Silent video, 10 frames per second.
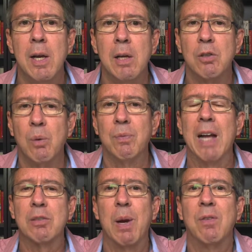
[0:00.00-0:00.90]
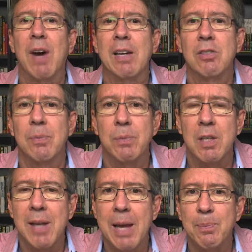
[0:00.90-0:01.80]
So that's my advice
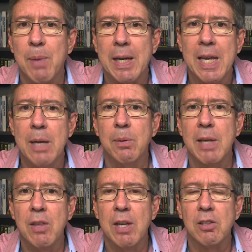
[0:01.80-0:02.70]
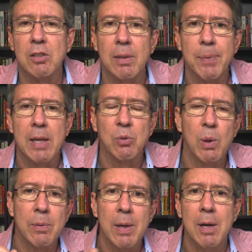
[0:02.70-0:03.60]
today. My key key things is is
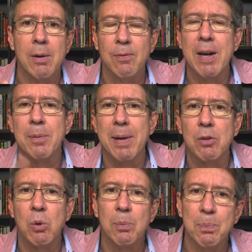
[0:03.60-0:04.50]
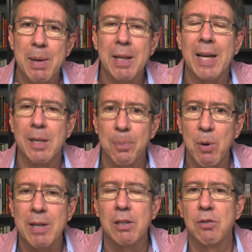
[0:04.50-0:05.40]
one, find a mentor, be like an
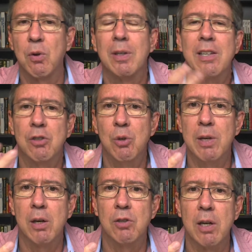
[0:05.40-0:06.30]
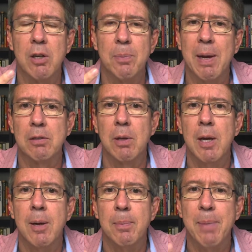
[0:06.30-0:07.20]
apprentice for at least two years under the best
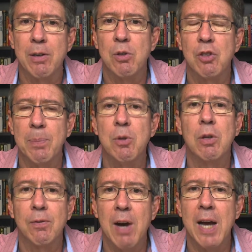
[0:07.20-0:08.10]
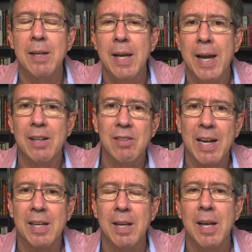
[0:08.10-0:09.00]
mentorship you can find. And
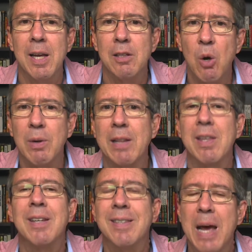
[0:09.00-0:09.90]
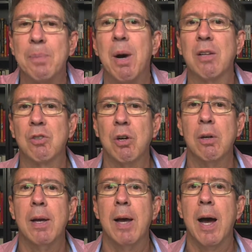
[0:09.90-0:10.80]
second, don't let the debt monster
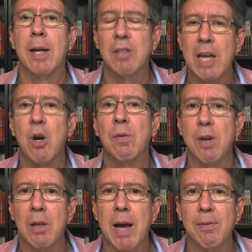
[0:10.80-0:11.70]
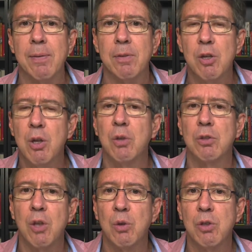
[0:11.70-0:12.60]
uh, take over your life. You do those,
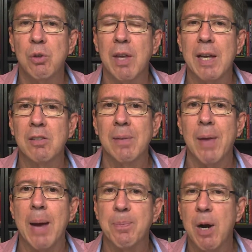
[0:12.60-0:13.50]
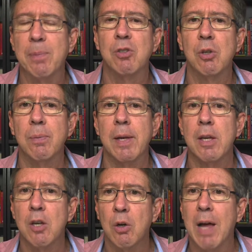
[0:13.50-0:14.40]
those two things, I promise you,
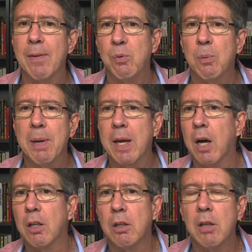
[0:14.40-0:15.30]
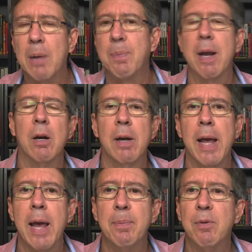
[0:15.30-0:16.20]
your life will be a lot better
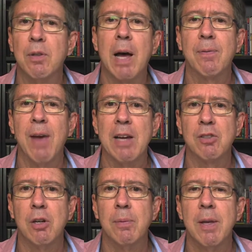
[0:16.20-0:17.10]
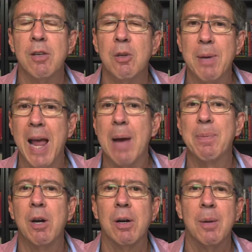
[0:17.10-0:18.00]
and move a lot faster. You'll be
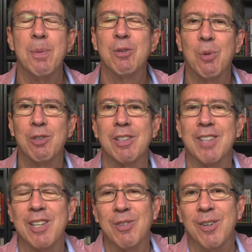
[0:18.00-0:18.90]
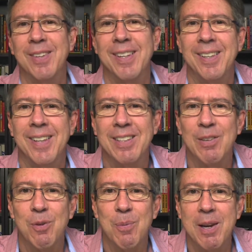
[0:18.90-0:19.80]
happier, much more successful. That's it
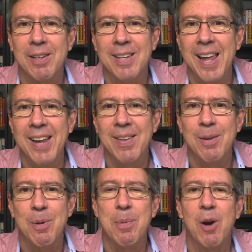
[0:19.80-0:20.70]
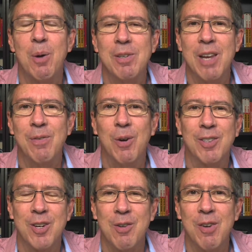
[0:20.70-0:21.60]
for me today. Remember, always stay focused
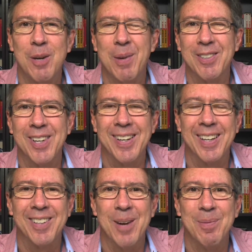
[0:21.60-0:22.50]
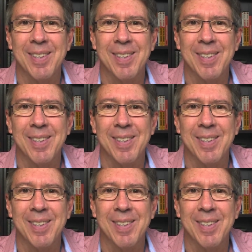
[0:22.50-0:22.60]
on your freedom. I'll see you next time.